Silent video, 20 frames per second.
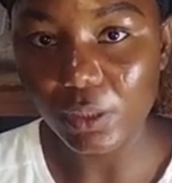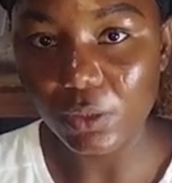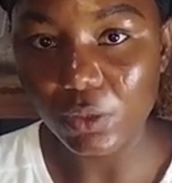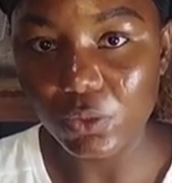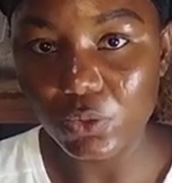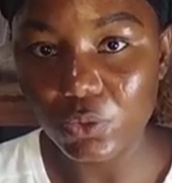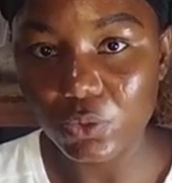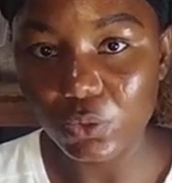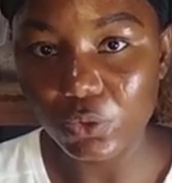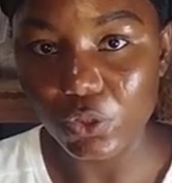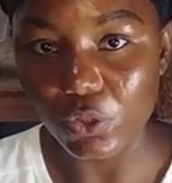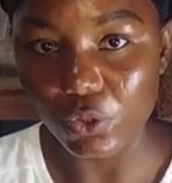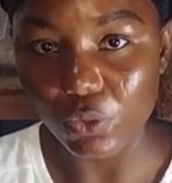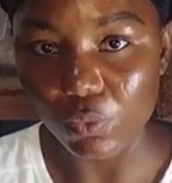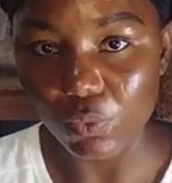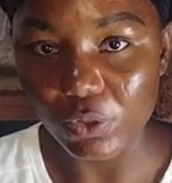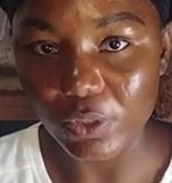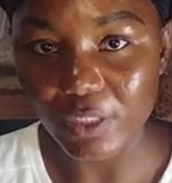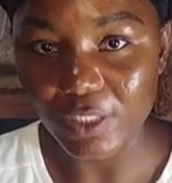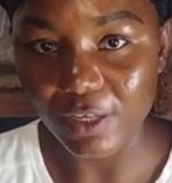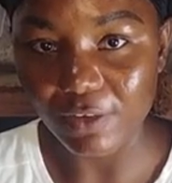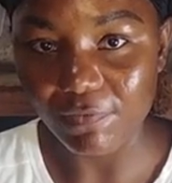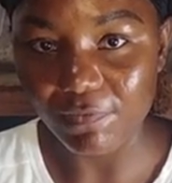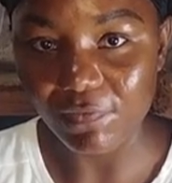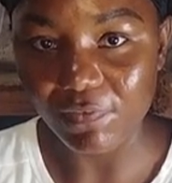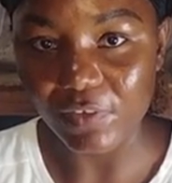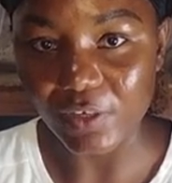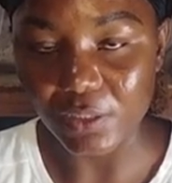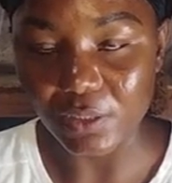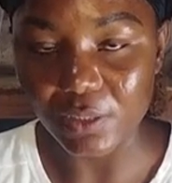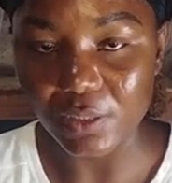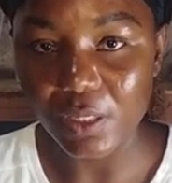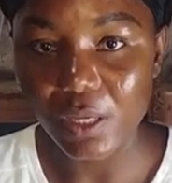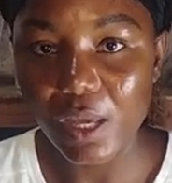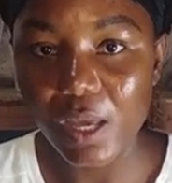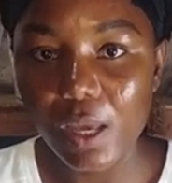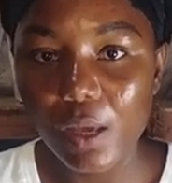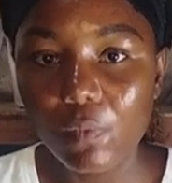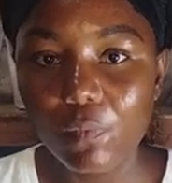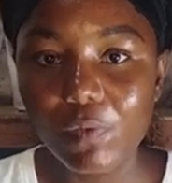Also in your water phase,
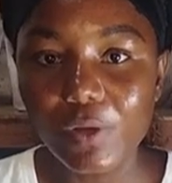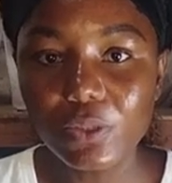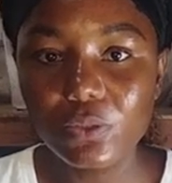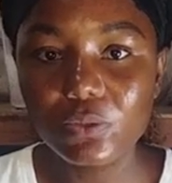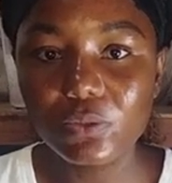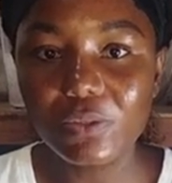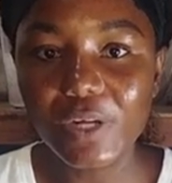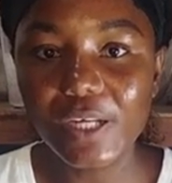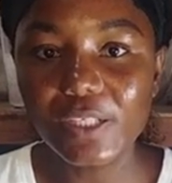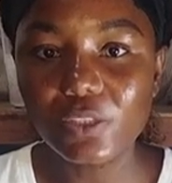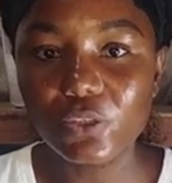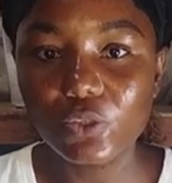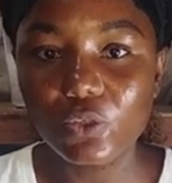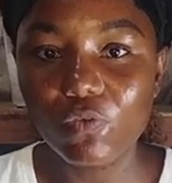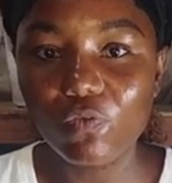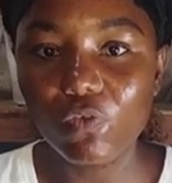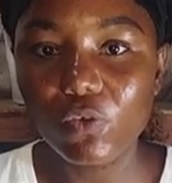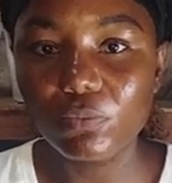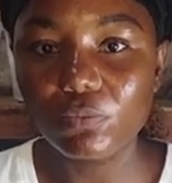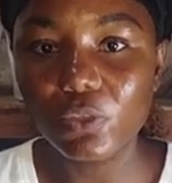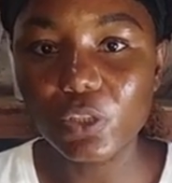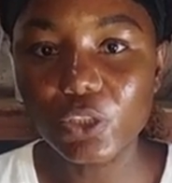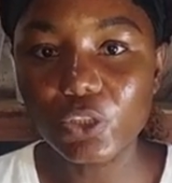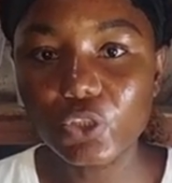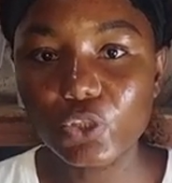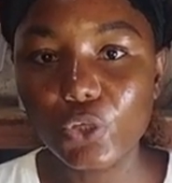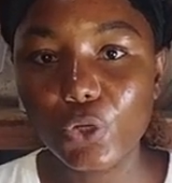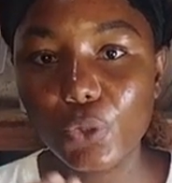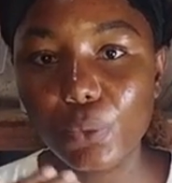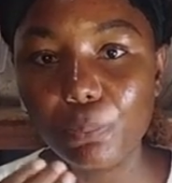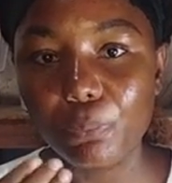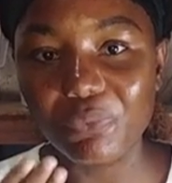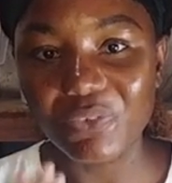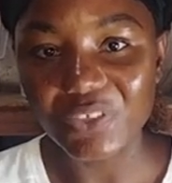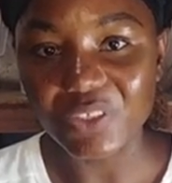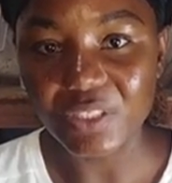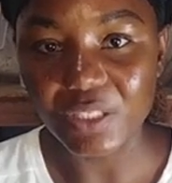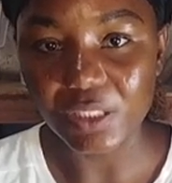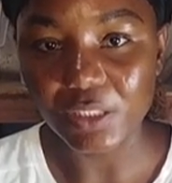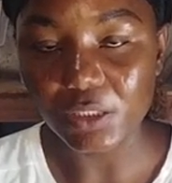when you write your formulation in
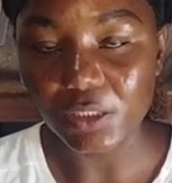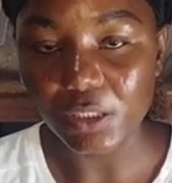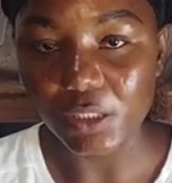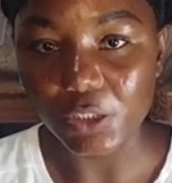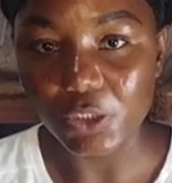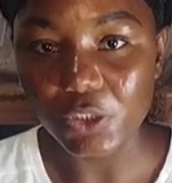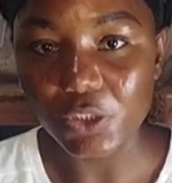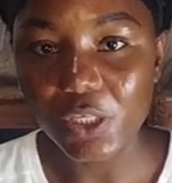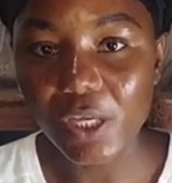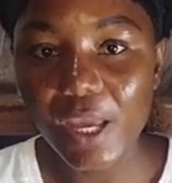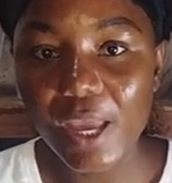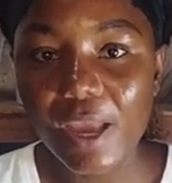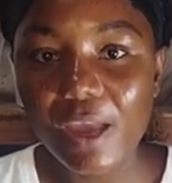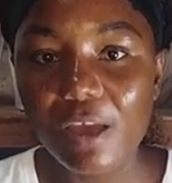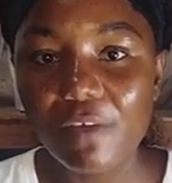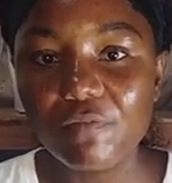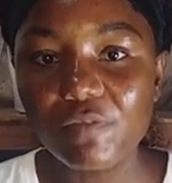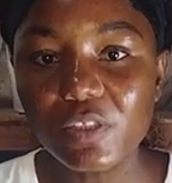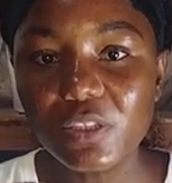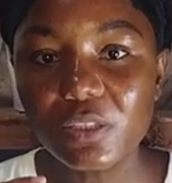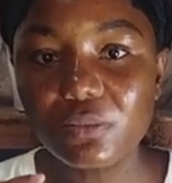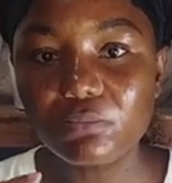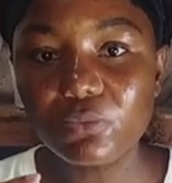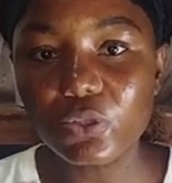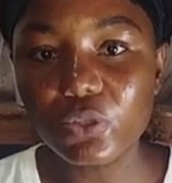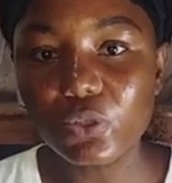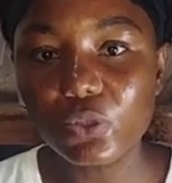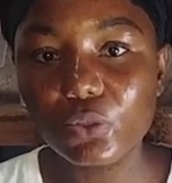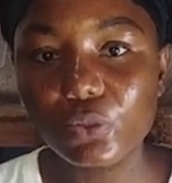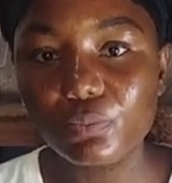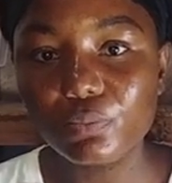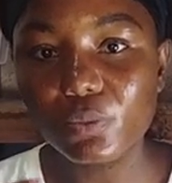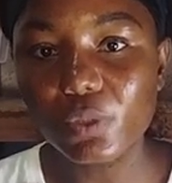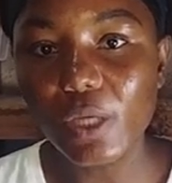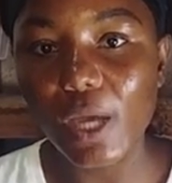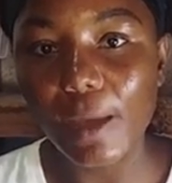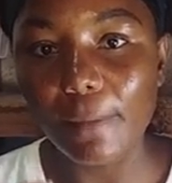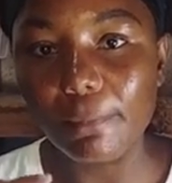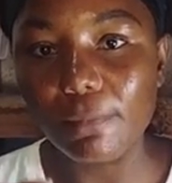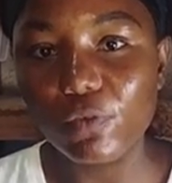percentage, everything must not be
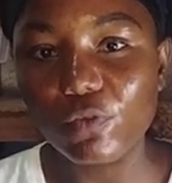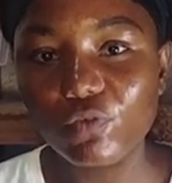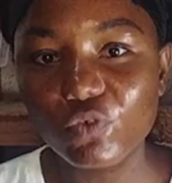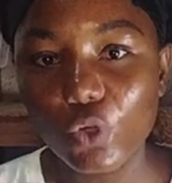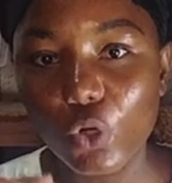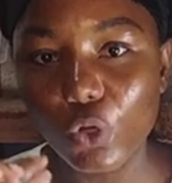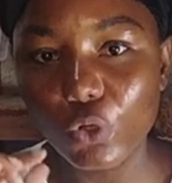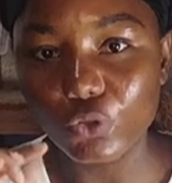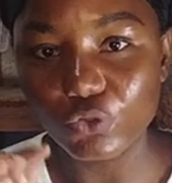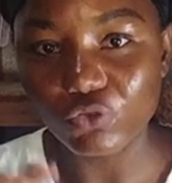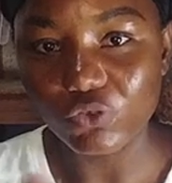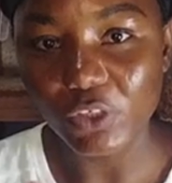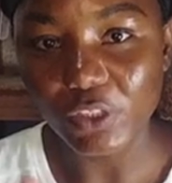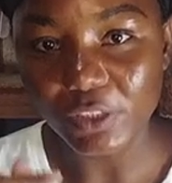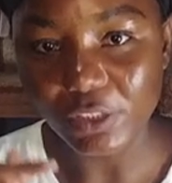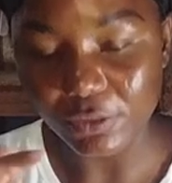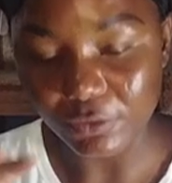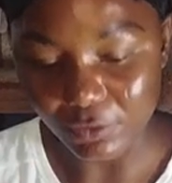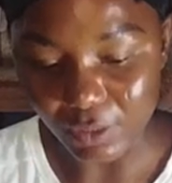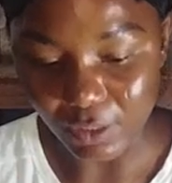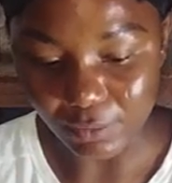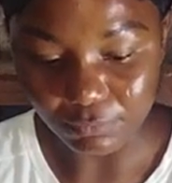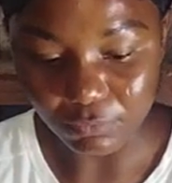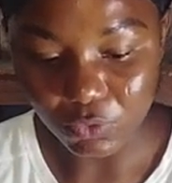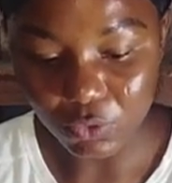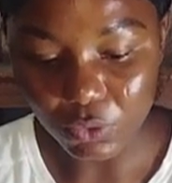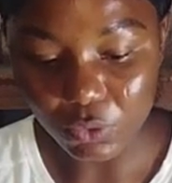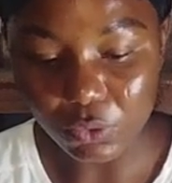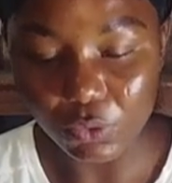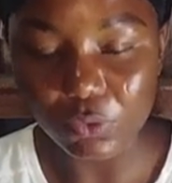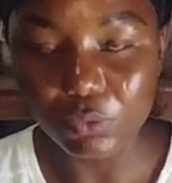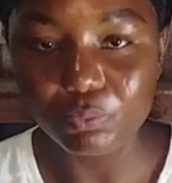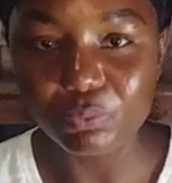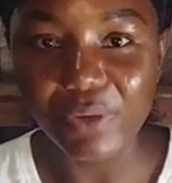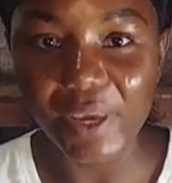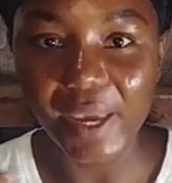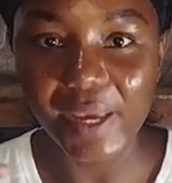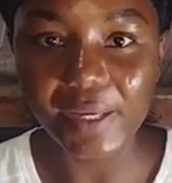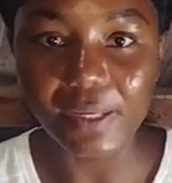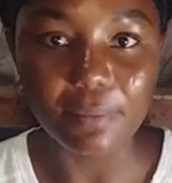above 100 grams. So
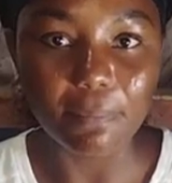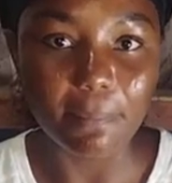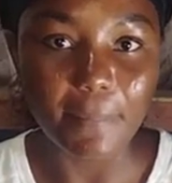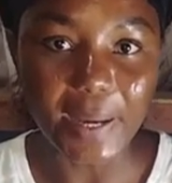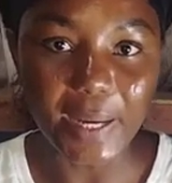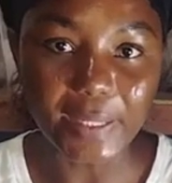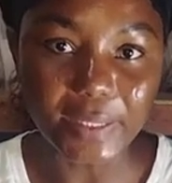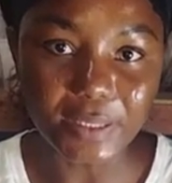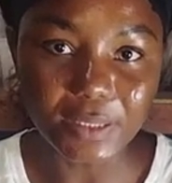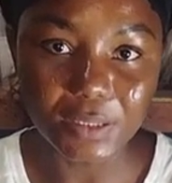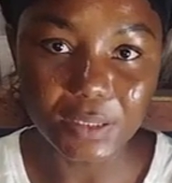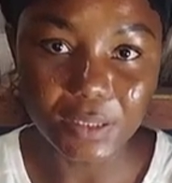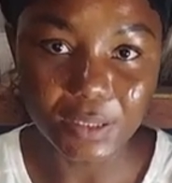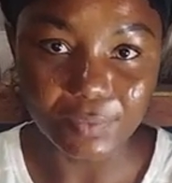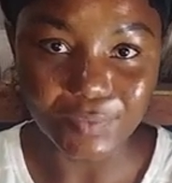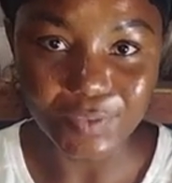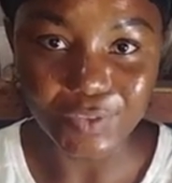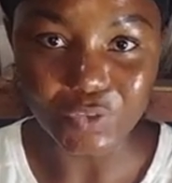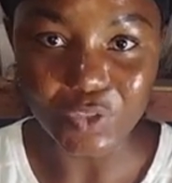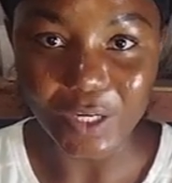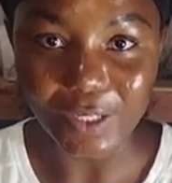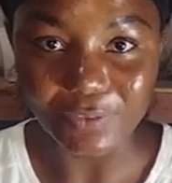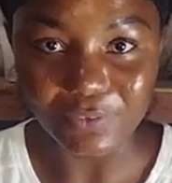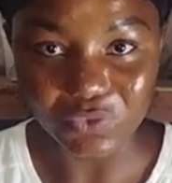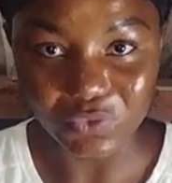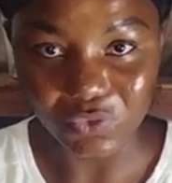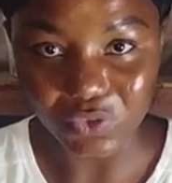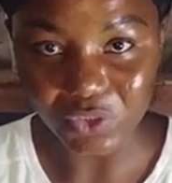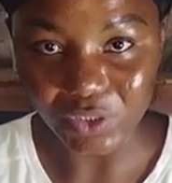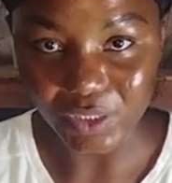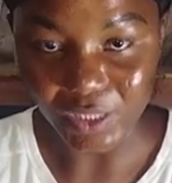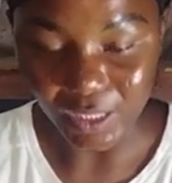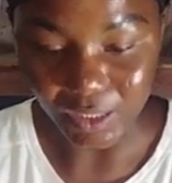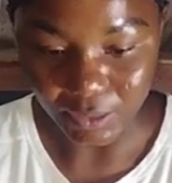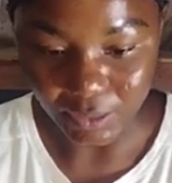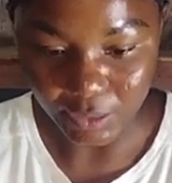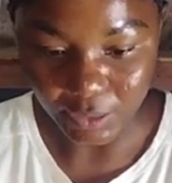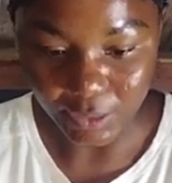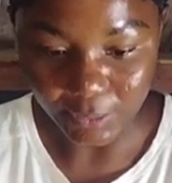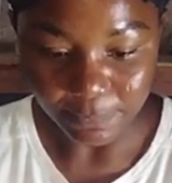bear in mind when you are doing that,